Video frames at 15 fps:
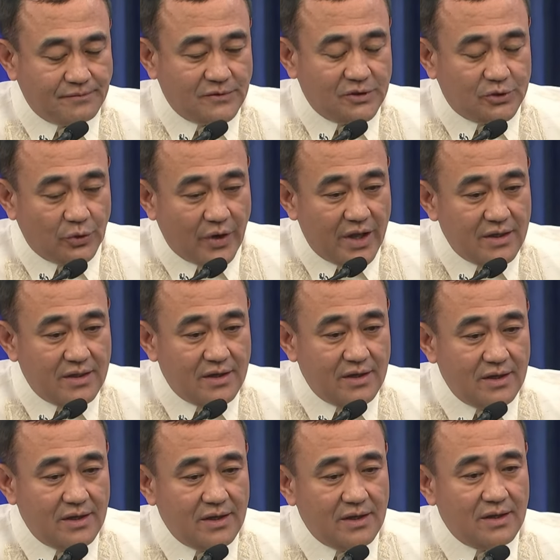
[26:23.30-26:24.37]

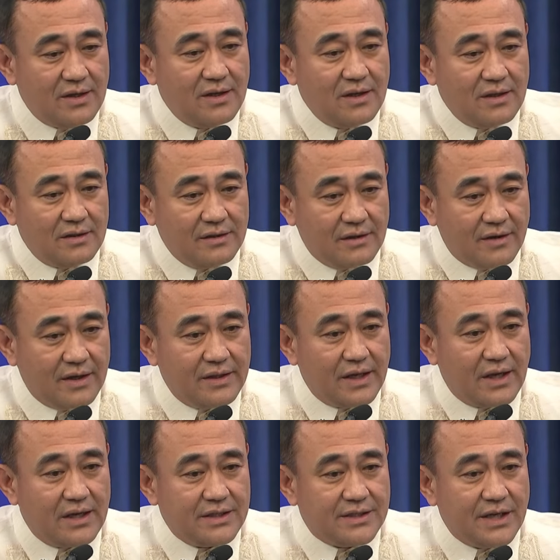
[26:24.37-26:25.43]
surrendering,
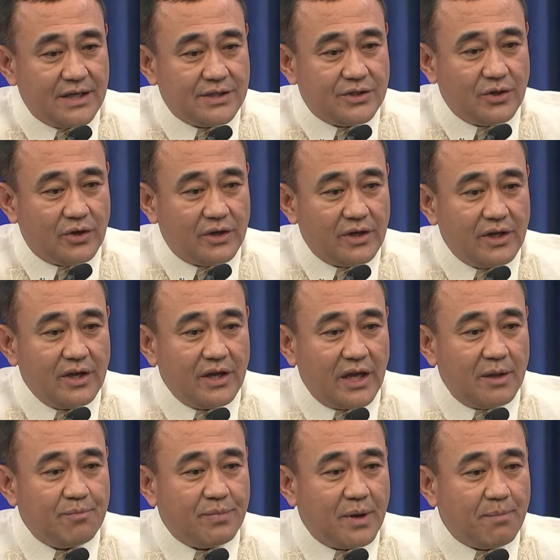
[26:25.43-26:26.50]
de-radicalization,
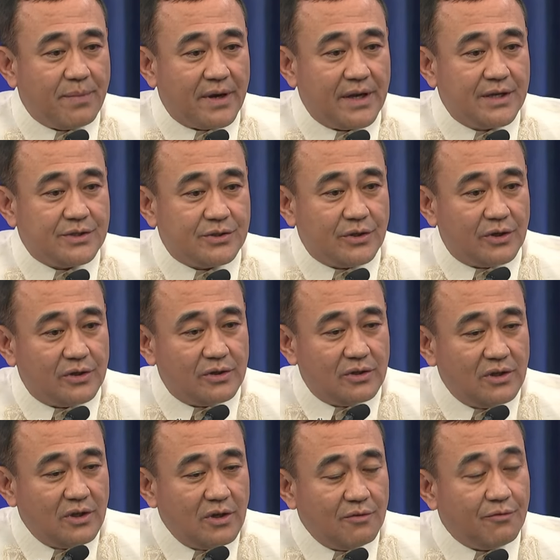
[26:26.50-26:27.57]
and
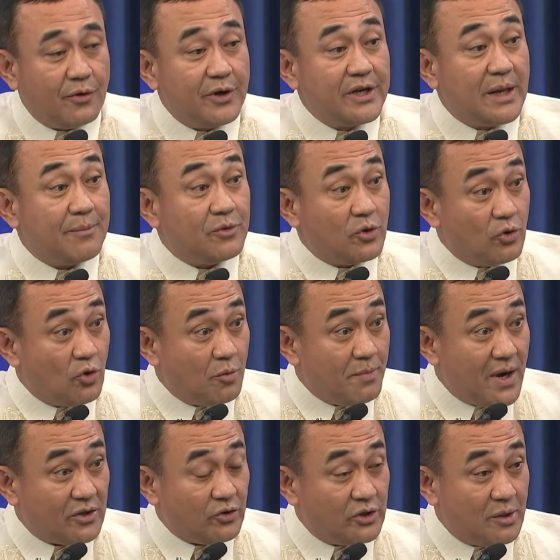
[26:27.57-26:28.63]
preparation for them to go
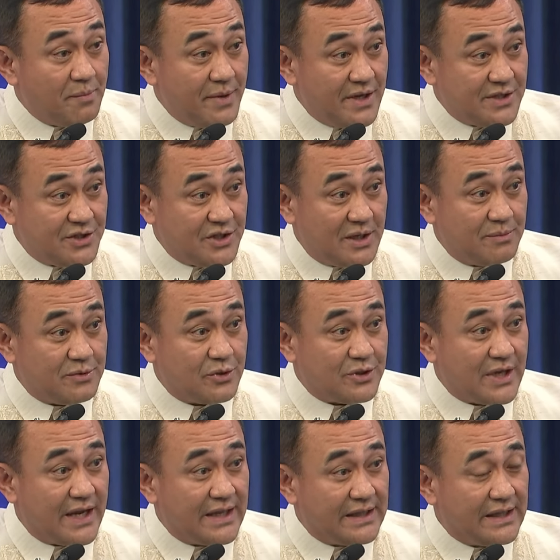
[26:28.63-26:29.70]
back to the mainstream
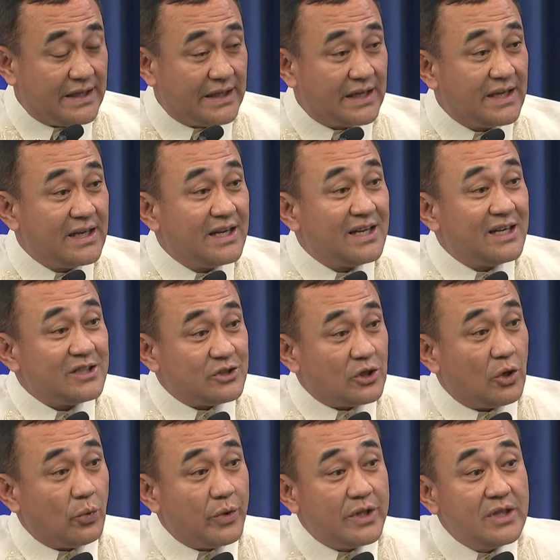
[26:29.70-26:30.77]
society.
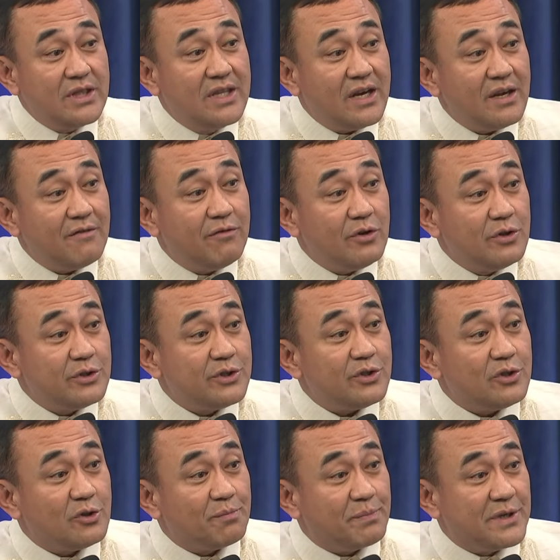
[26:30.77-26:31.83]
So with the
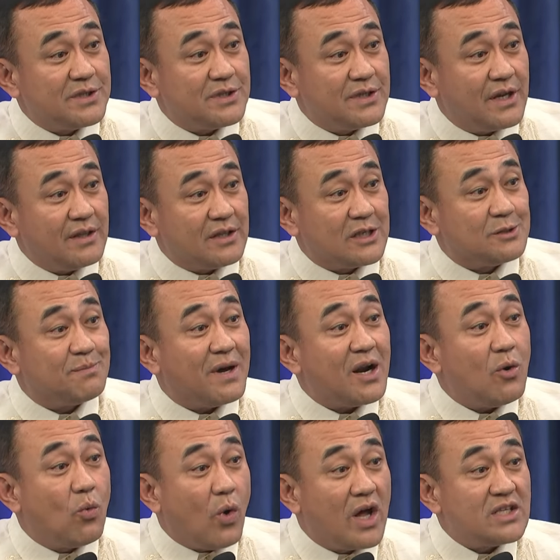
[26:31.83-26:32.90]
evolution to peace centers,
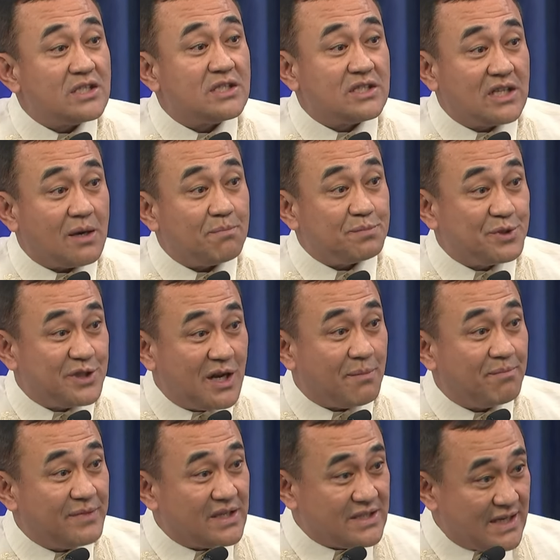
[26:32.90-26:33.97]
parang one-stop shop
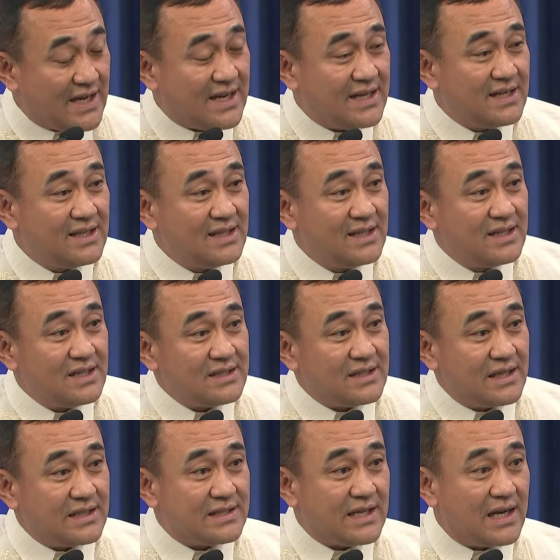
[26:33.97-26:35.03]
na siya
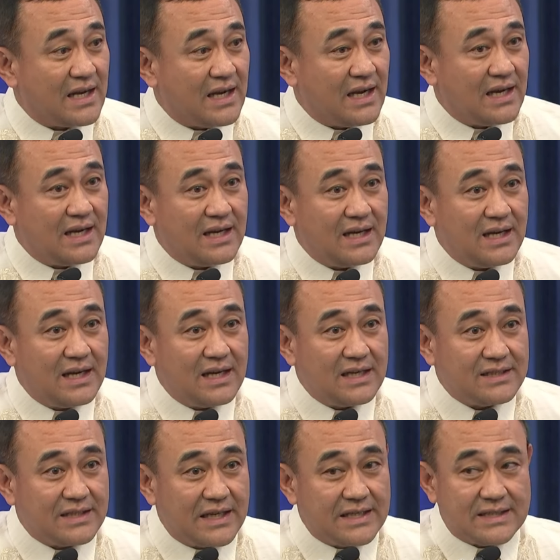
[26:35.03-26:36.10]
sa
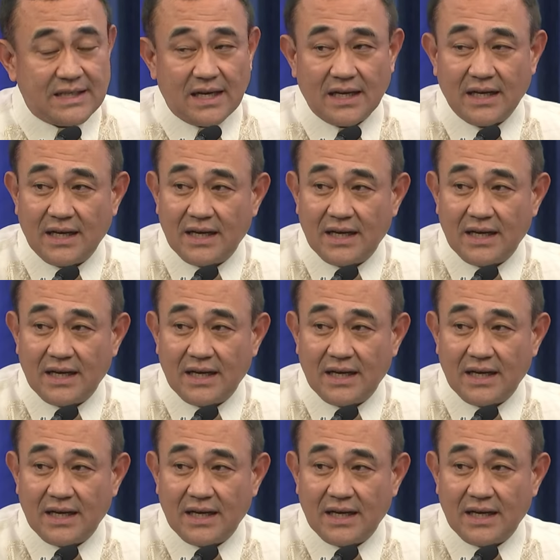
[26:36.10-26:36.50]
isang